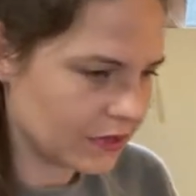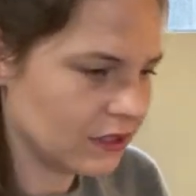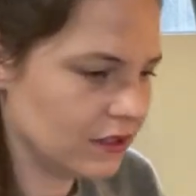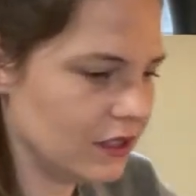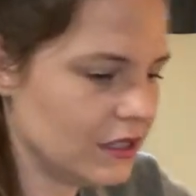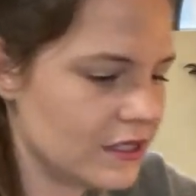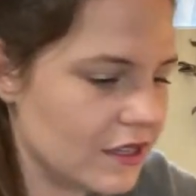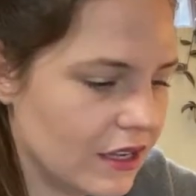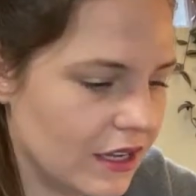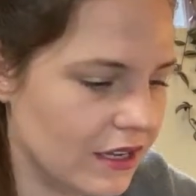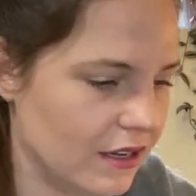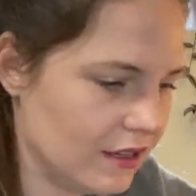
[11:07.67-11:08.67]
Looks
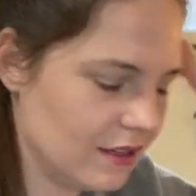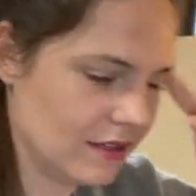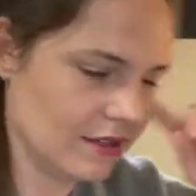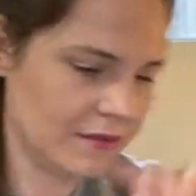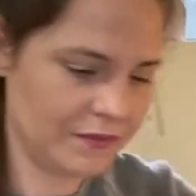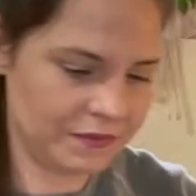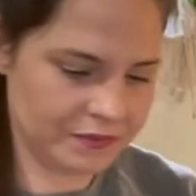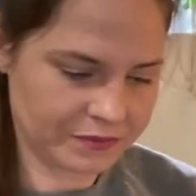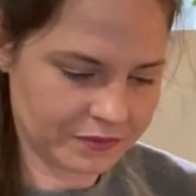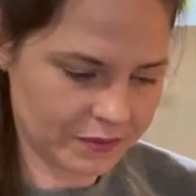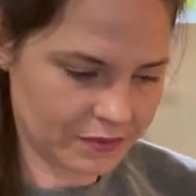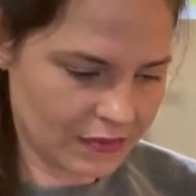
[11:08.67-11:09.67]
good. I'm
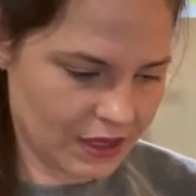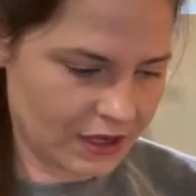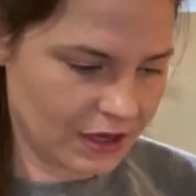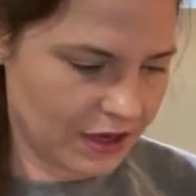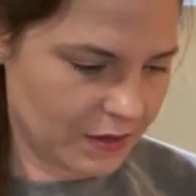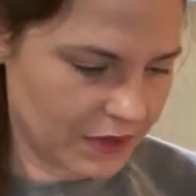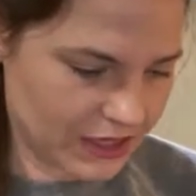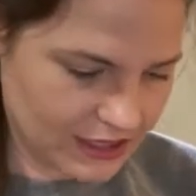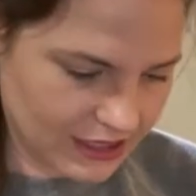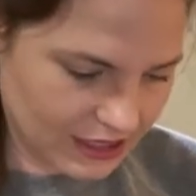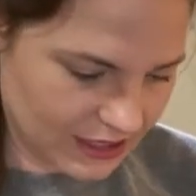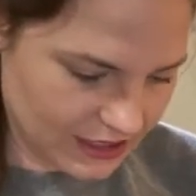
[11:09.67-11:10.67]
not
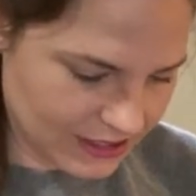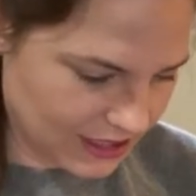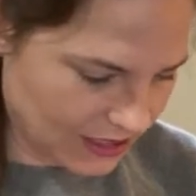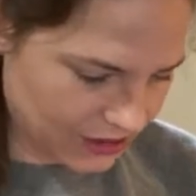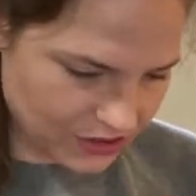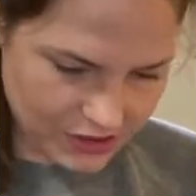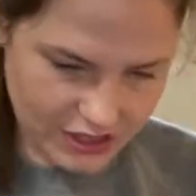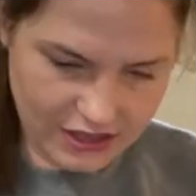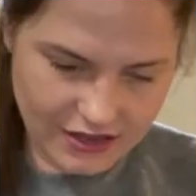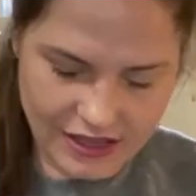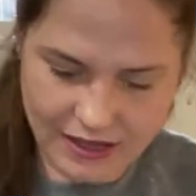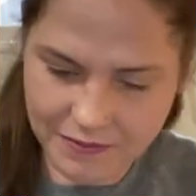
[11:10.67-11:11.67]
seeing any stains or
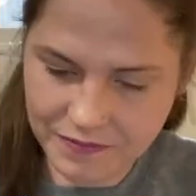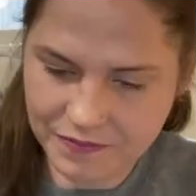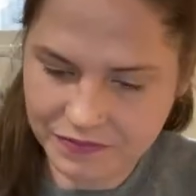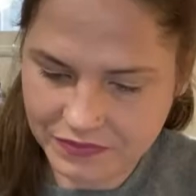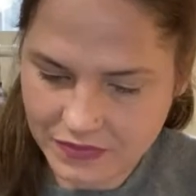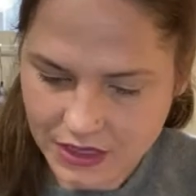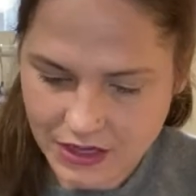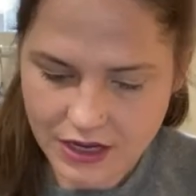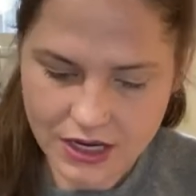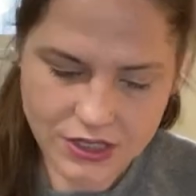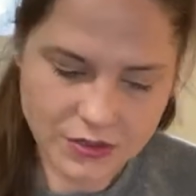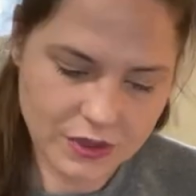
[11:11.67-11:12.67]
anything.
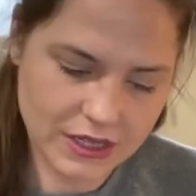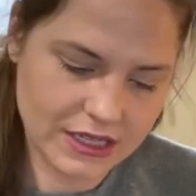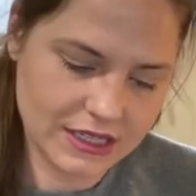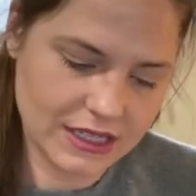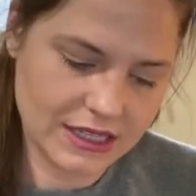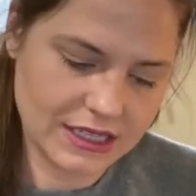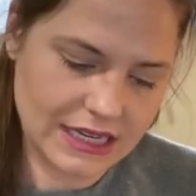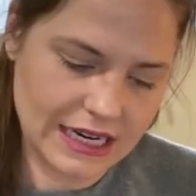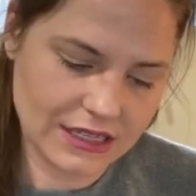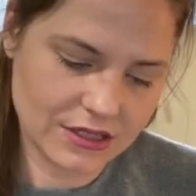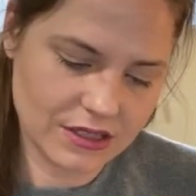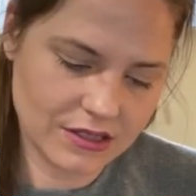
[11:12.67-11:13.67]
I just wanted to see the
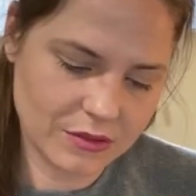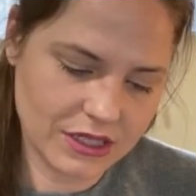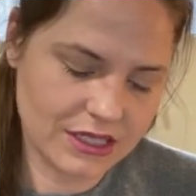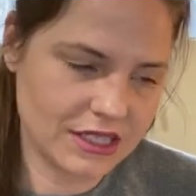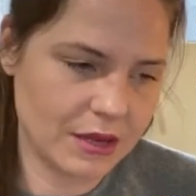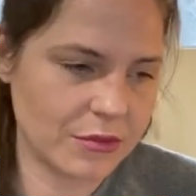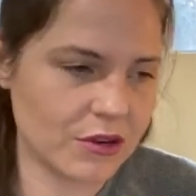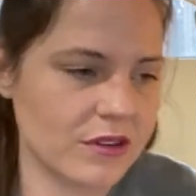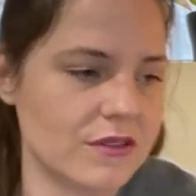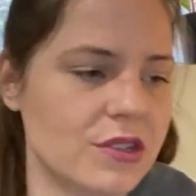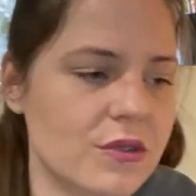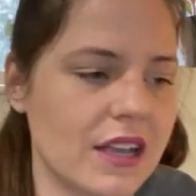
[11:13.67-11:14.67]
date. So this one is summer
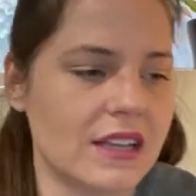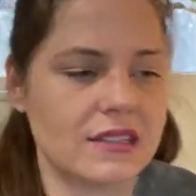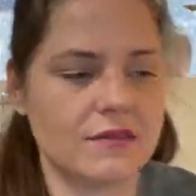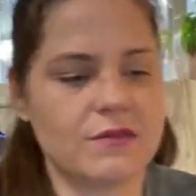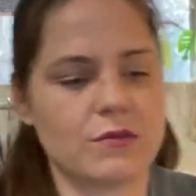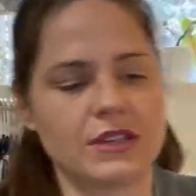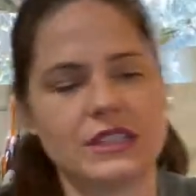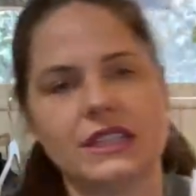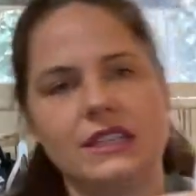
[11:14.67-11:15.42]
of 2014.